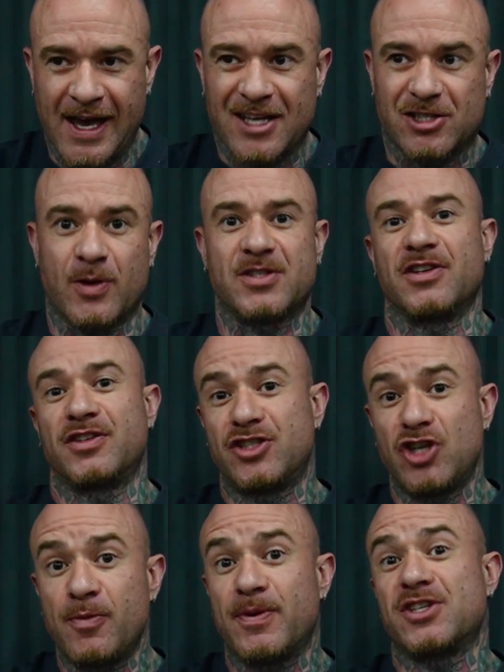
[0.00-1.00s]
So it's a
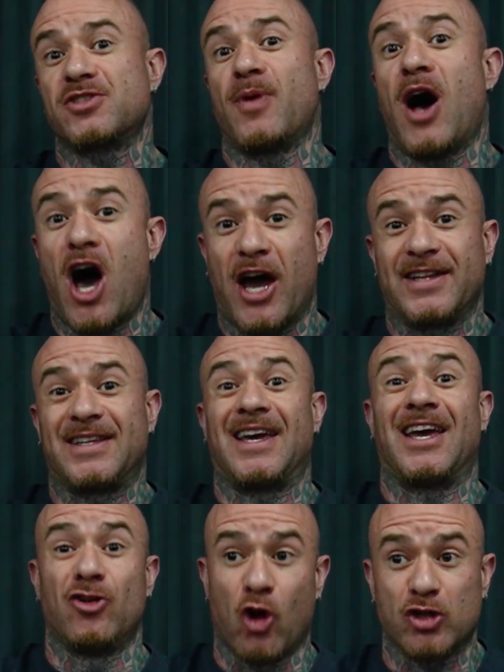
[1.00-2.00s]
super smart
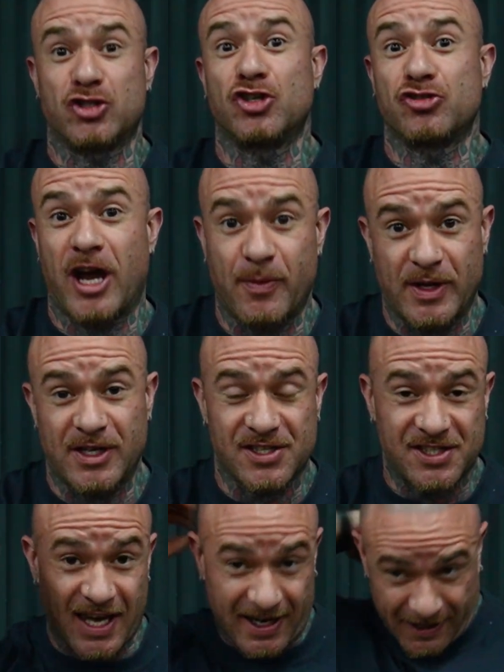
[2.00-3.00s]
idea not to train when you're
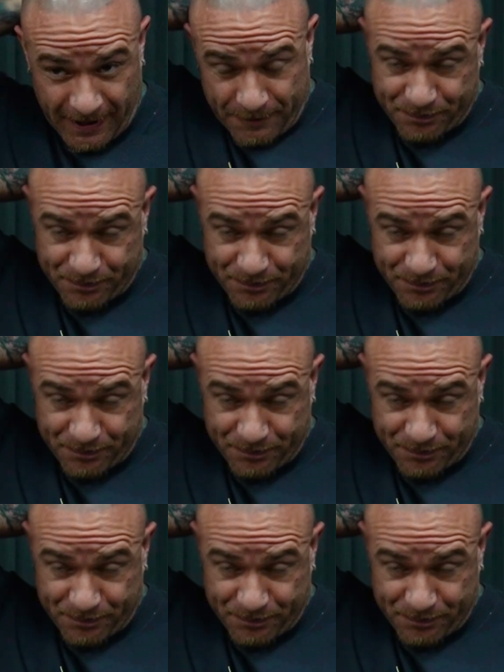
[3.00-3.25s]
sick.